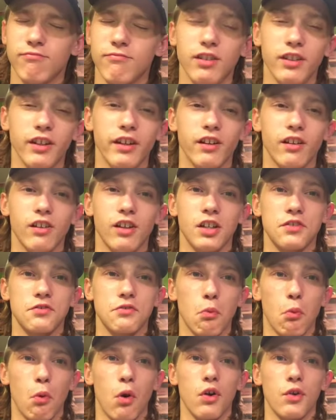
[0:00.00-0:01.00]
really in a loss
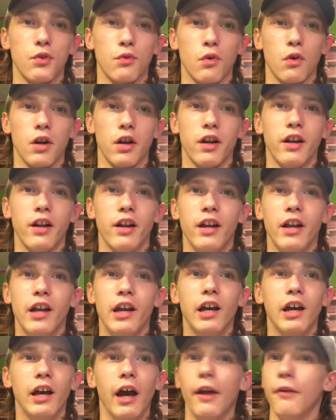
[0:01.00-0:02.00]
for words for it.
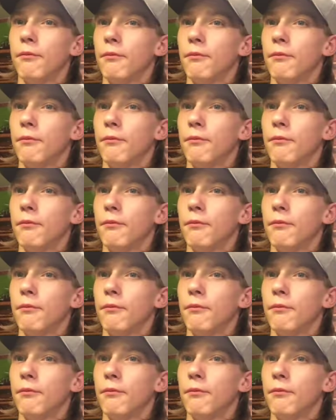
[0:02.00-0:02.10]
I